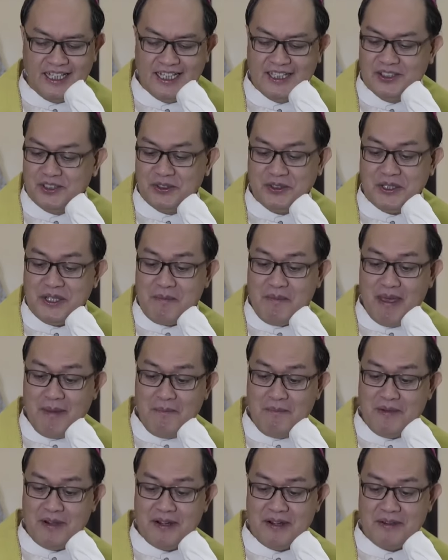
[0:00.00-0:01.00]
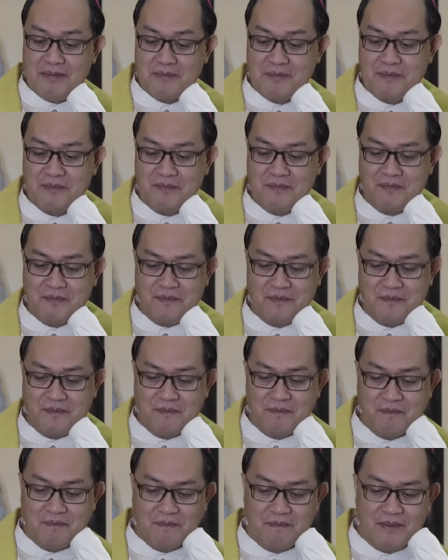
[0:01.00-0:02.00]
Do you remember
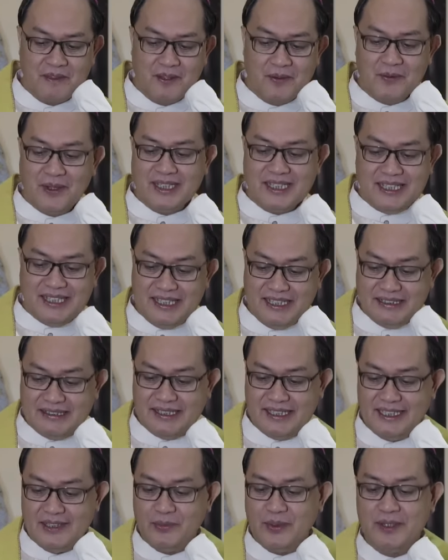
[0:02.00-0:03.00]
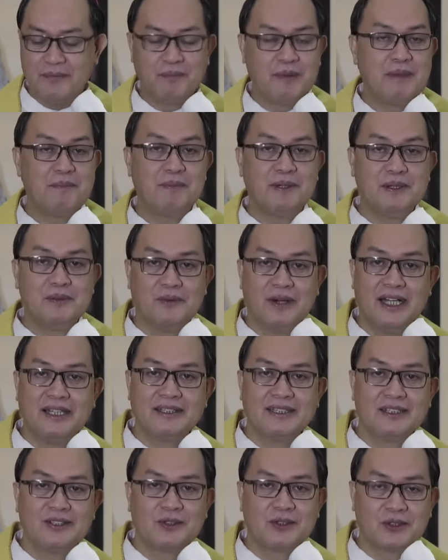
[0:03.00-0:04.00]
what he did when people
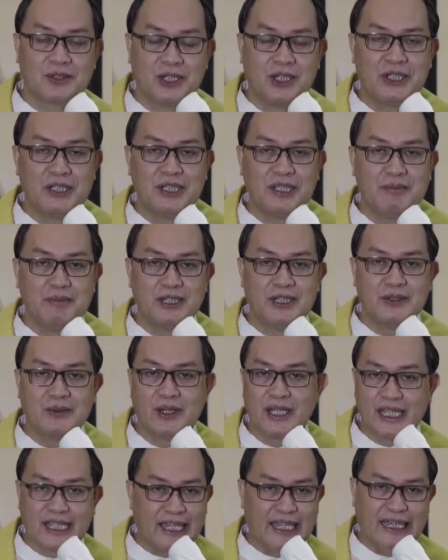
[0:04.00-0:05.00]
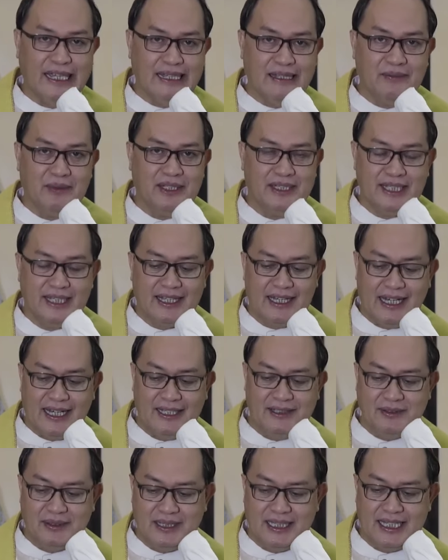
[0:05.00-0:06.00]
wanted to turn him into a king, when they
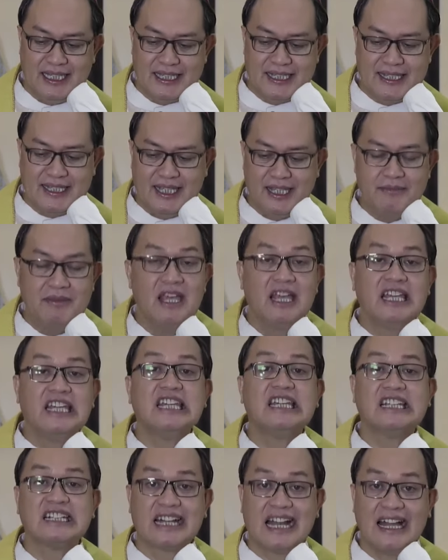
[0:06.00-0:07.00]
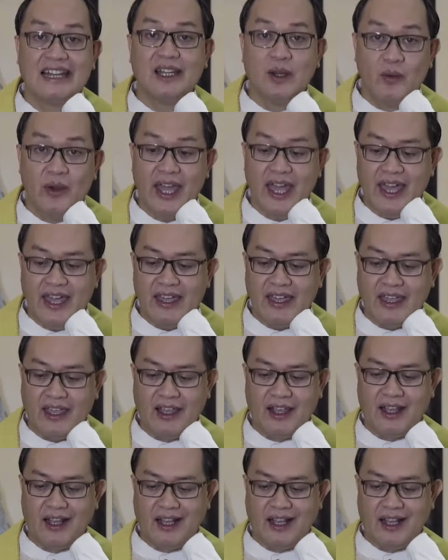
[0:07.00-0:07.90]
idolized him? He ran away.